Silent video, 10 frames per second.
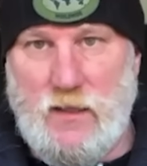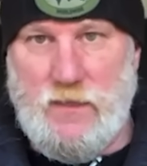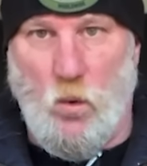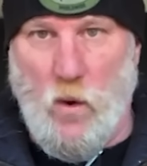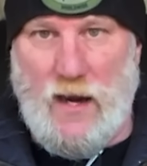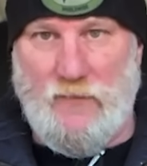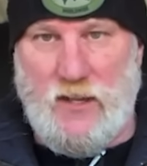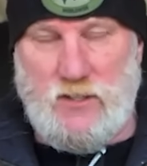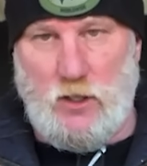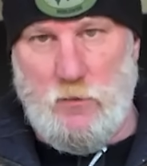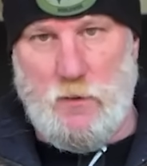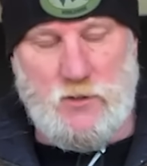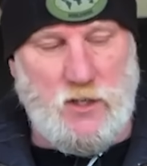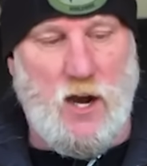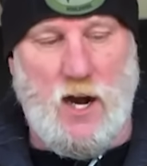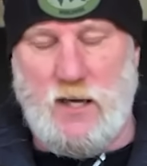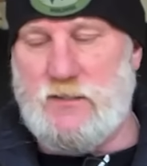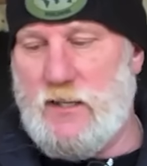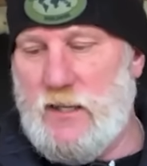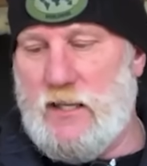The weight of these aluminum
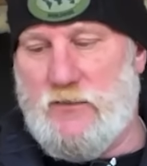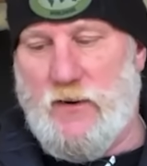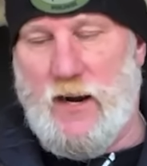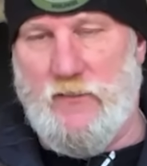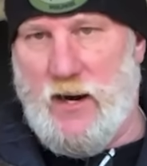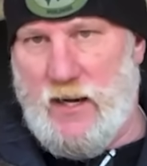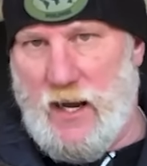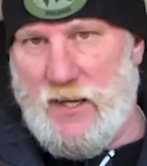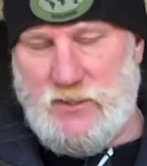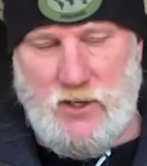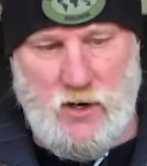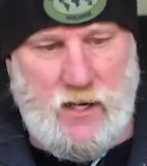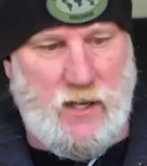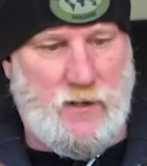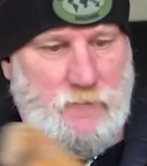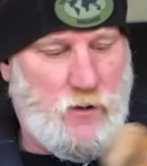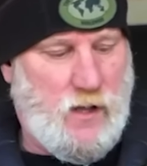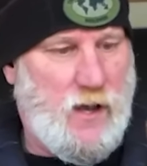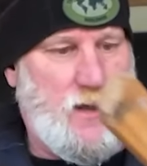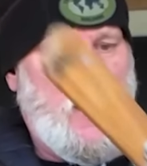saws is very, very nice in your kit,
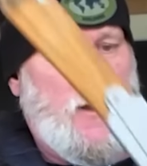okay?